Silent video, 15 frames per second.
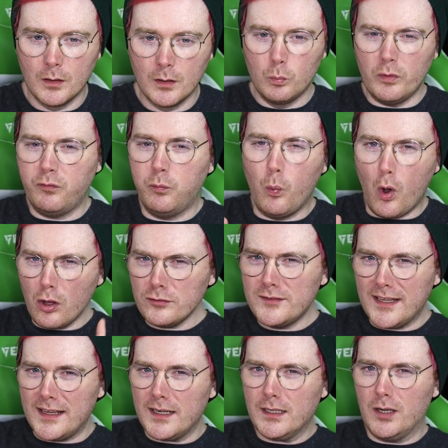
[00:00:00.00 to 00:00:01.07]
With 1
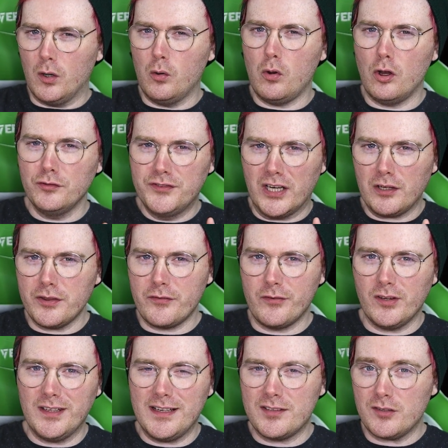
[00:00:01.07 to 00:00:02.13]
day to go until the
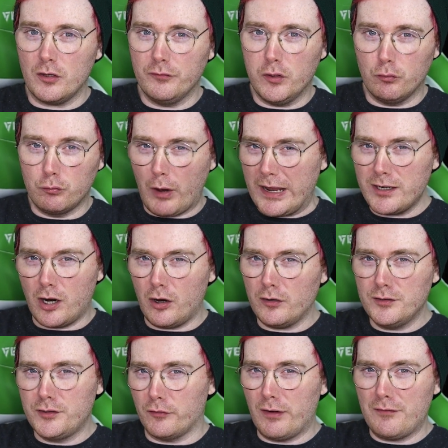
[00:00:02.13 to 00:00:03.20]
release of the Rhinar
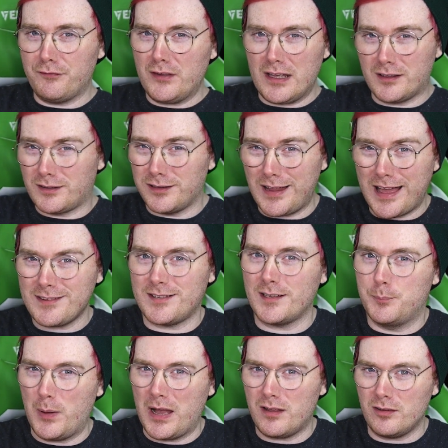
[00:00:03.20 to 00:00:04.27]
and Dorinthea
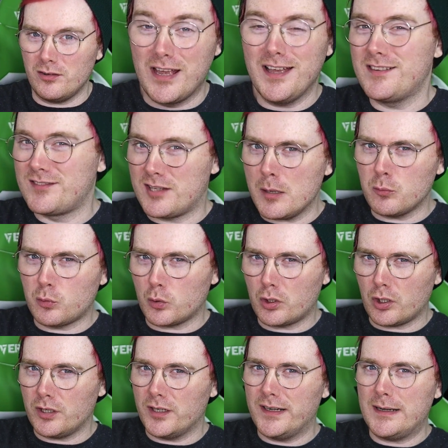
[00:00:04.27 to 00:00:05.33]
classic battles, it seems we're
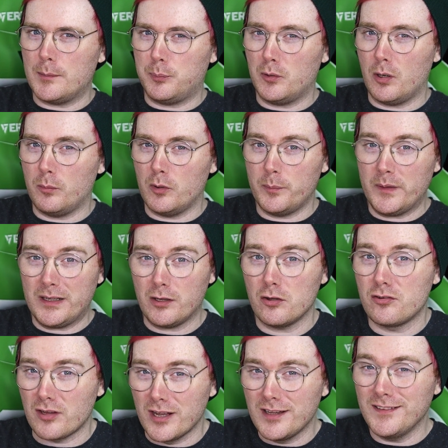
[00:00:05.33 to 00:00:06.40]
gonna need a plumber
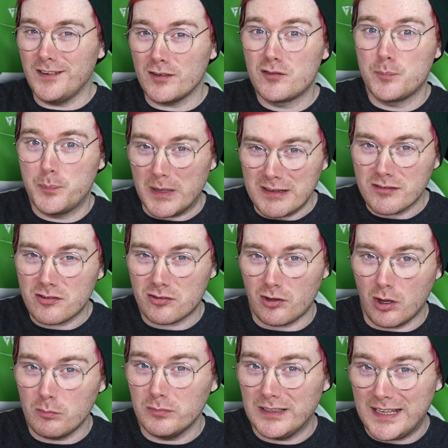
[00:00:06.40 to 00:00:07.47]
because there's been
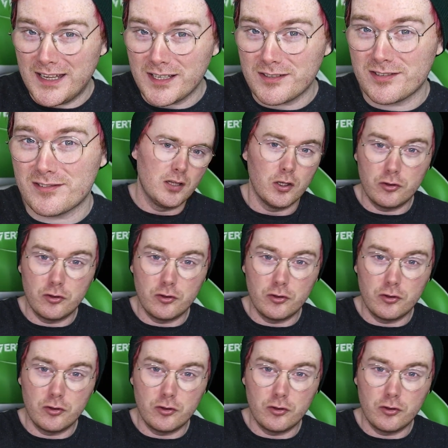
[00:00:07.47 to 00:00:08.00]
some leaks.